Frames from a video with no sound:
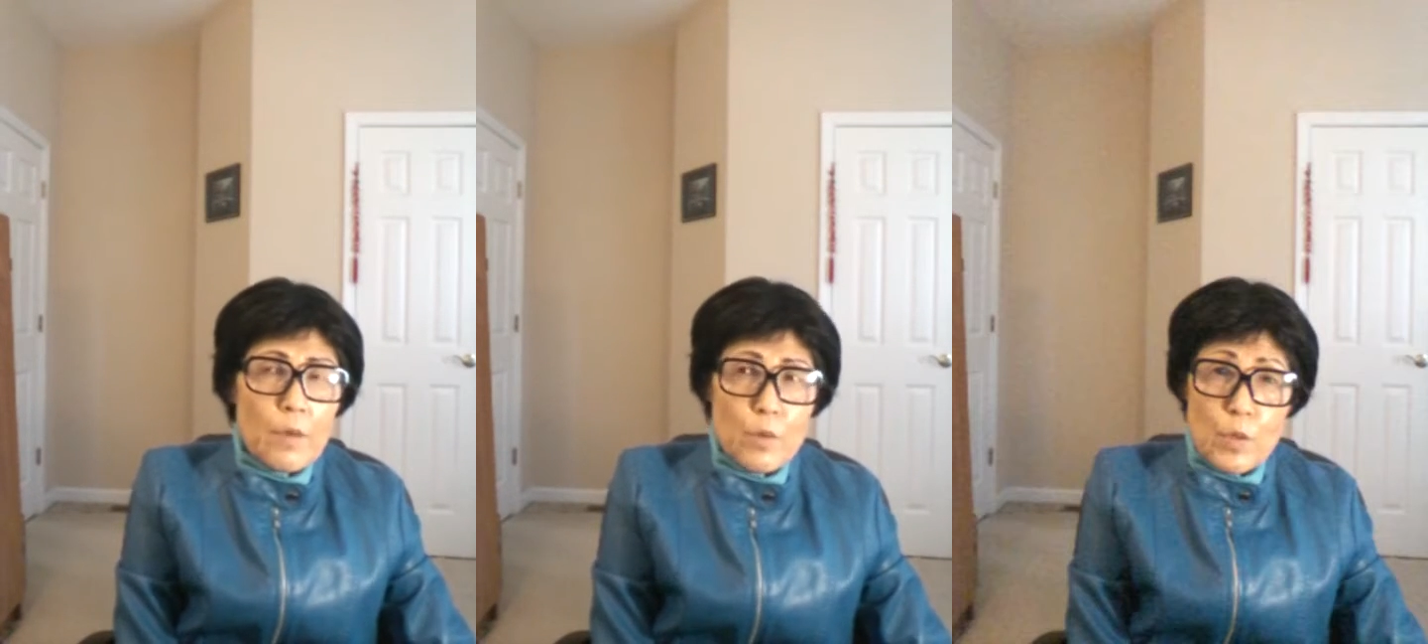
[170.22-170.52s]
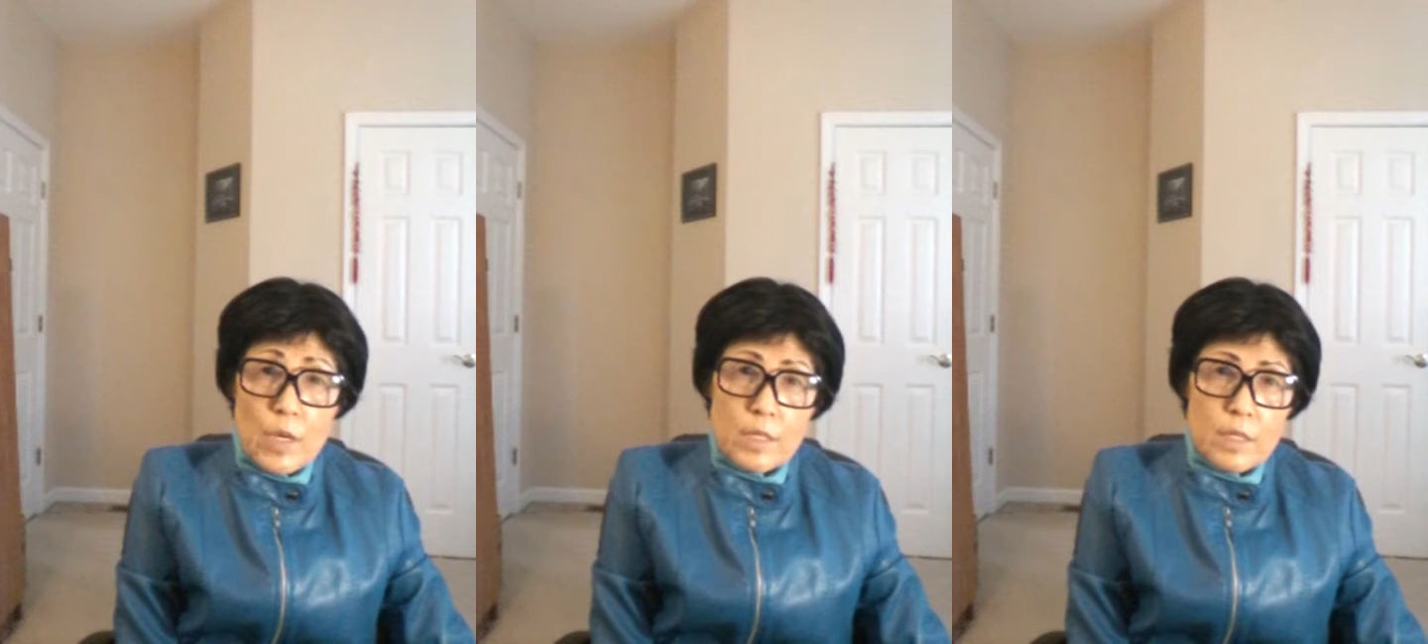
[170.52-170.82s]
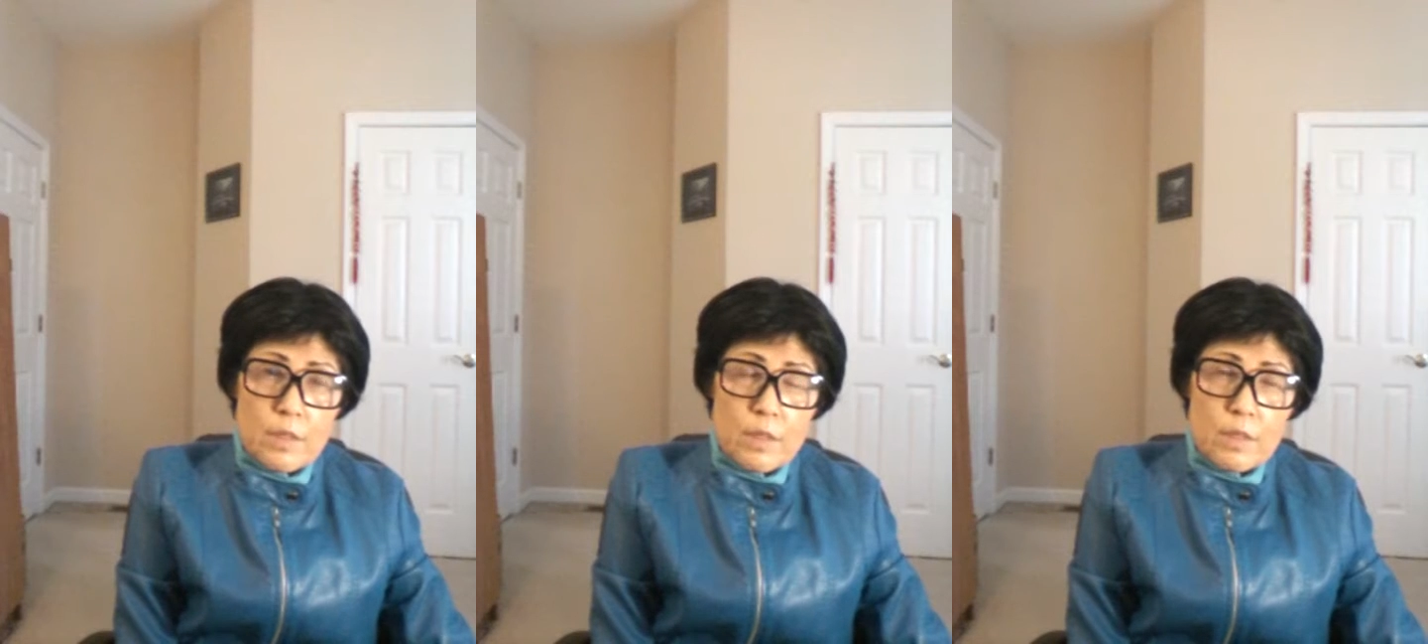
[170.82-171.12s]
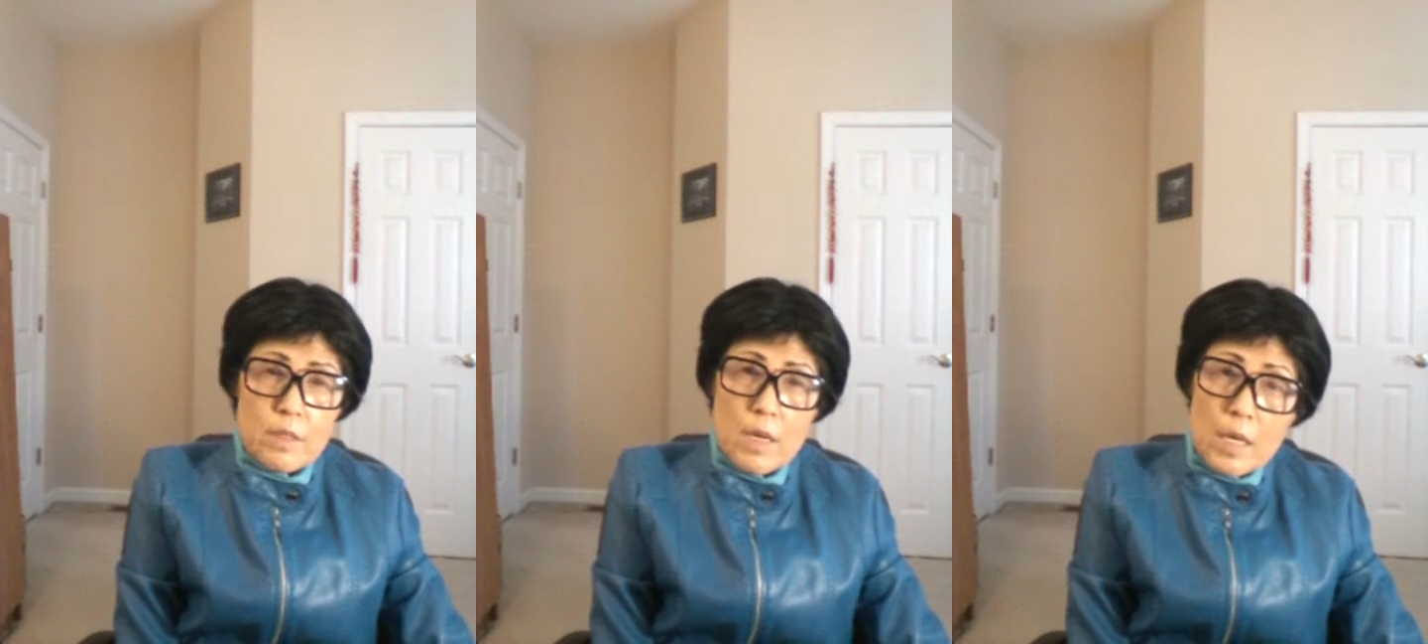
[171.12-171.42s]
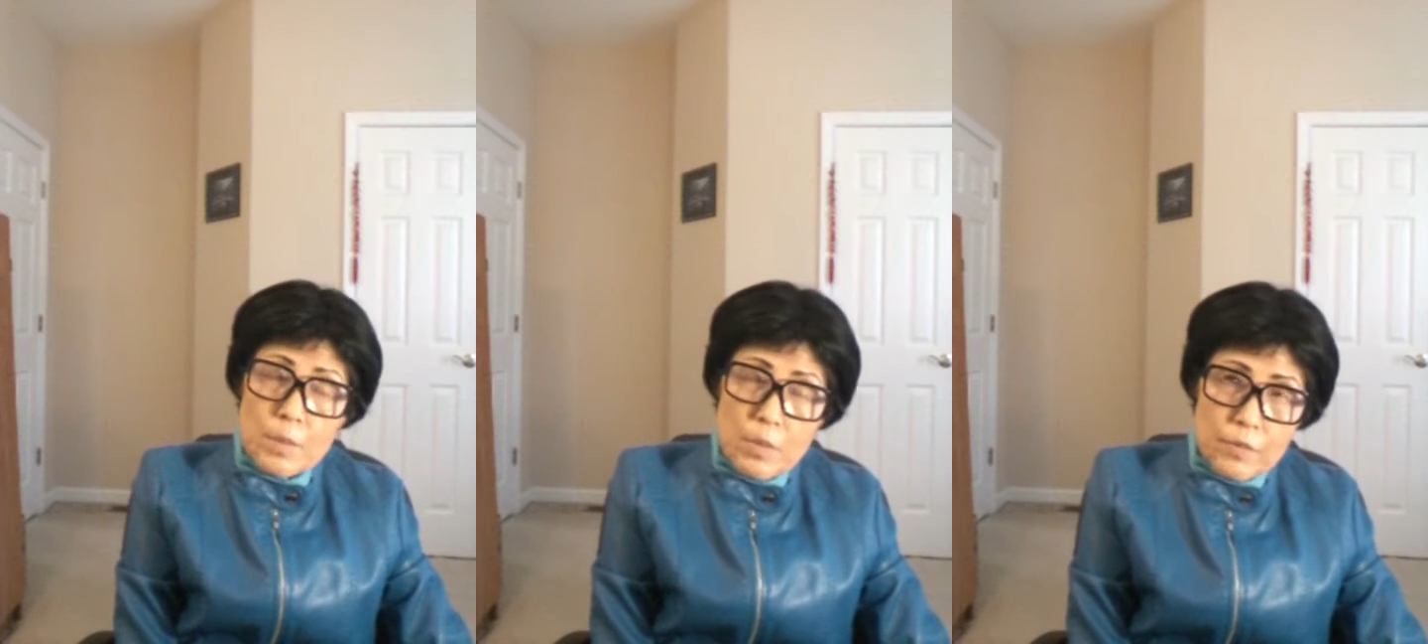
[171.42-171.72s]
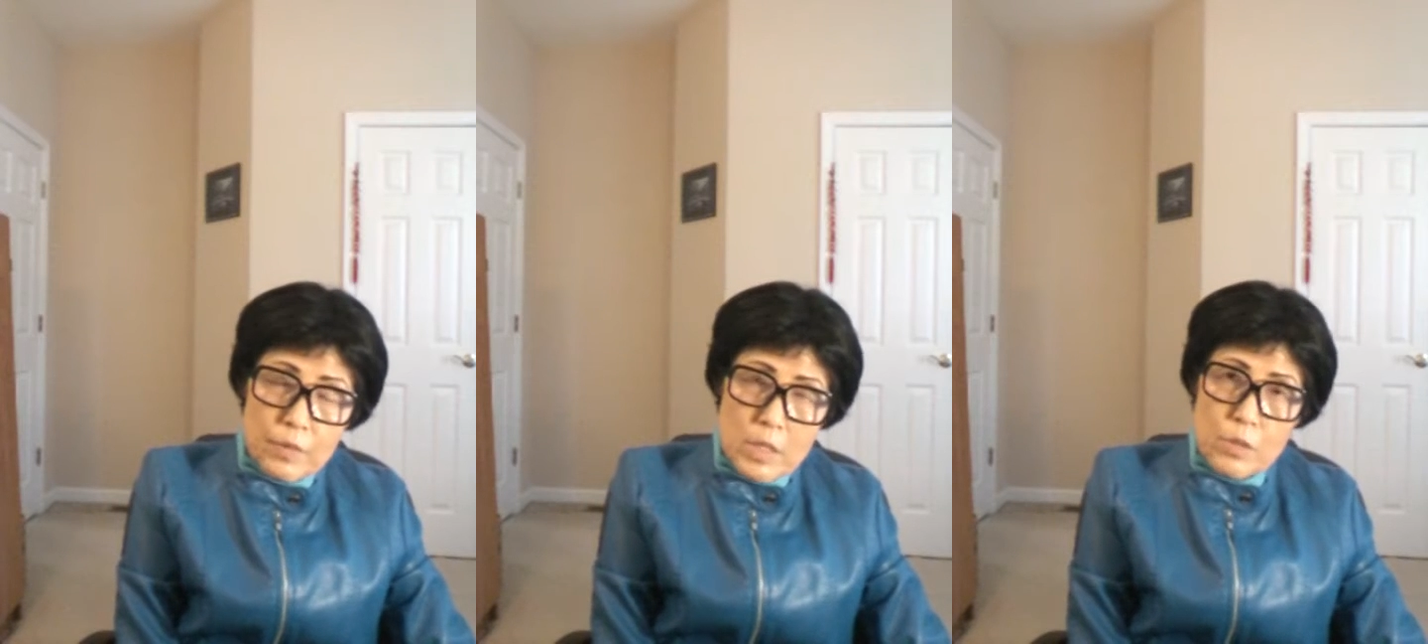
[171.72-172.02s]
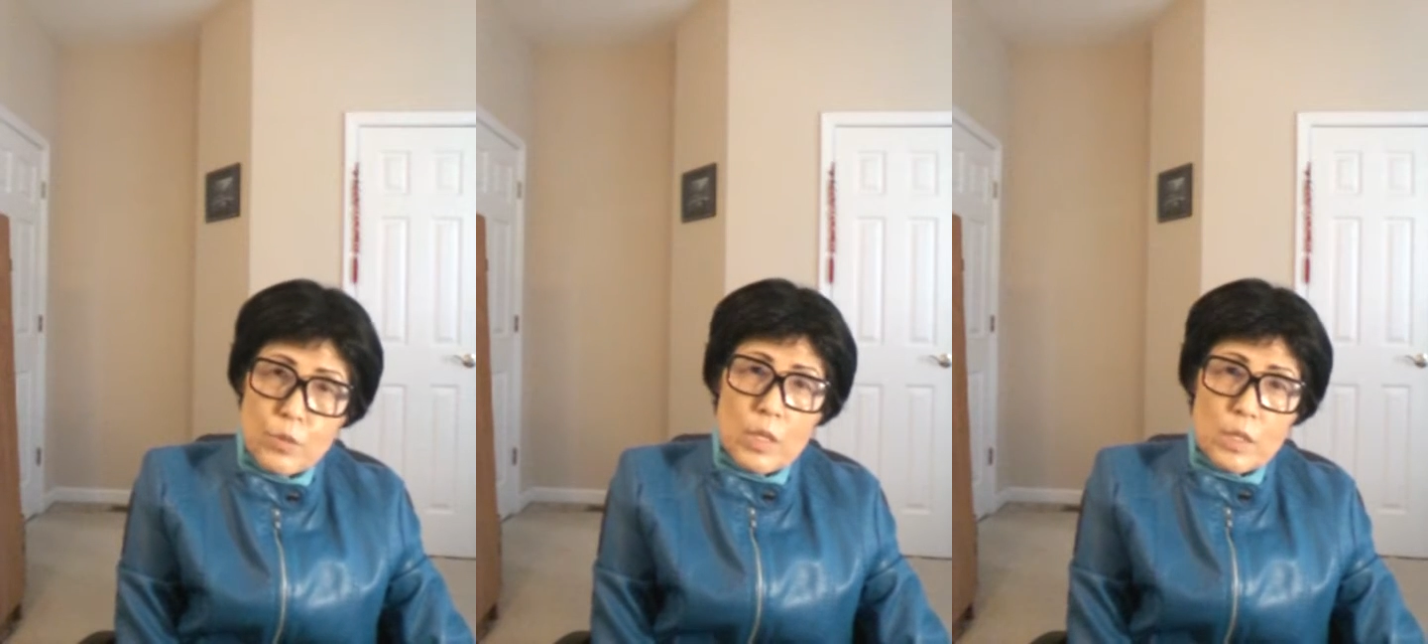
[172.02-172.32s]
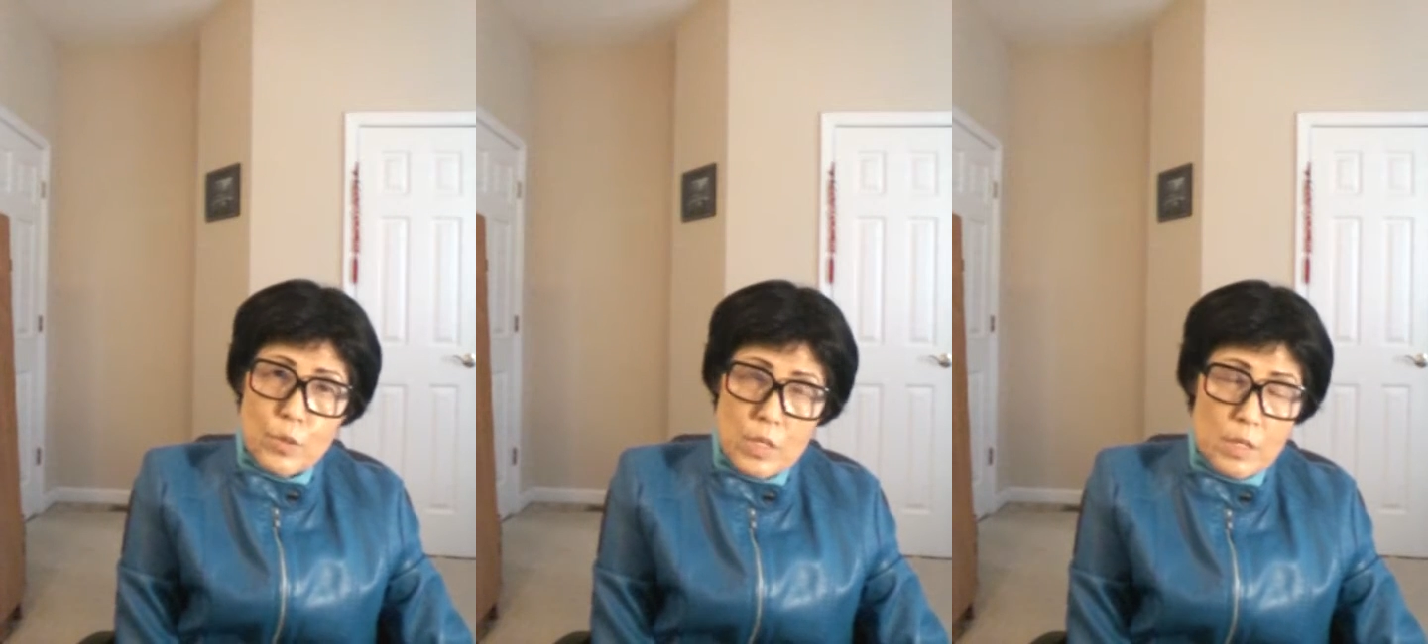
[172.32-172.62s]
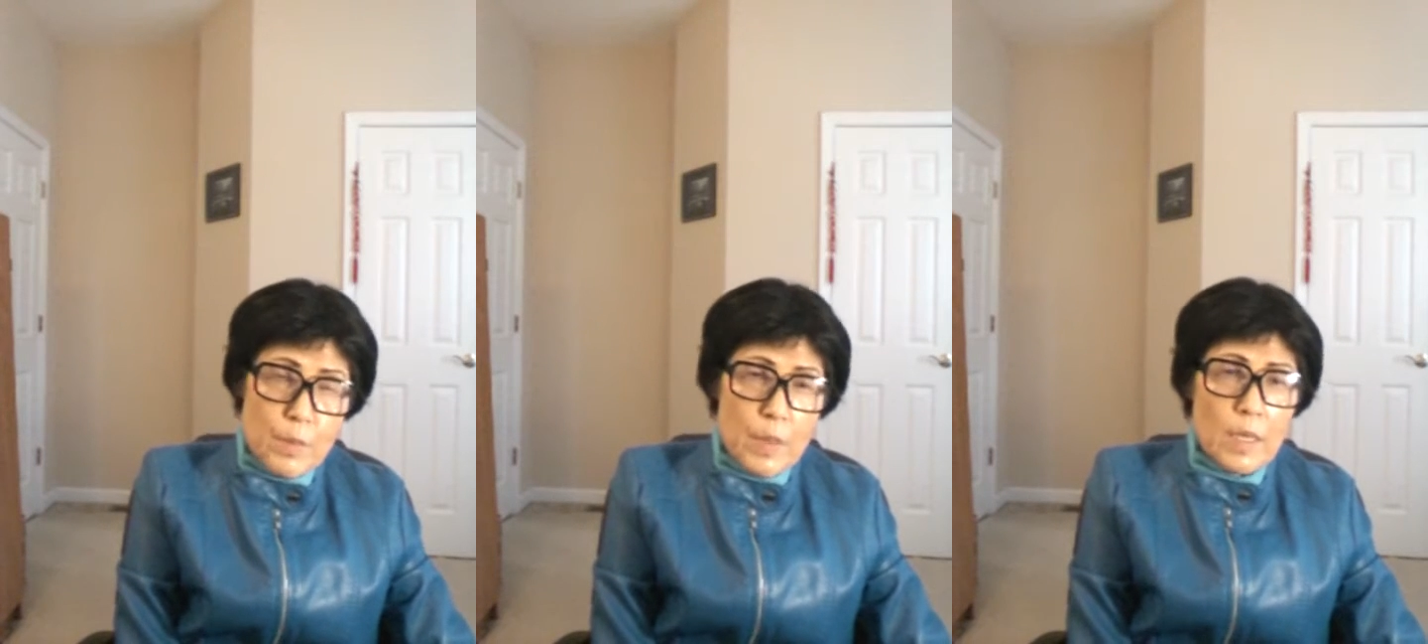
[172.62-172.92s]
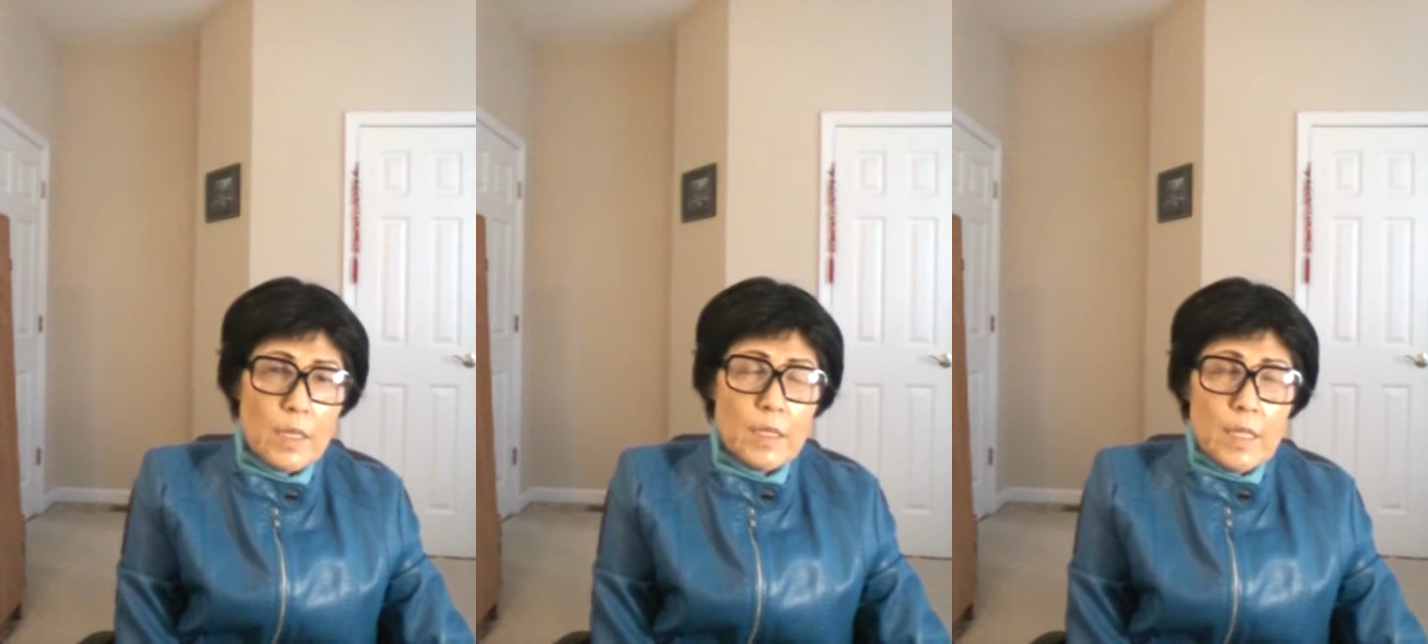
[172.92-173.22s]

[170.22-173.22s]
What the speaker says: variety type of arrhythmia.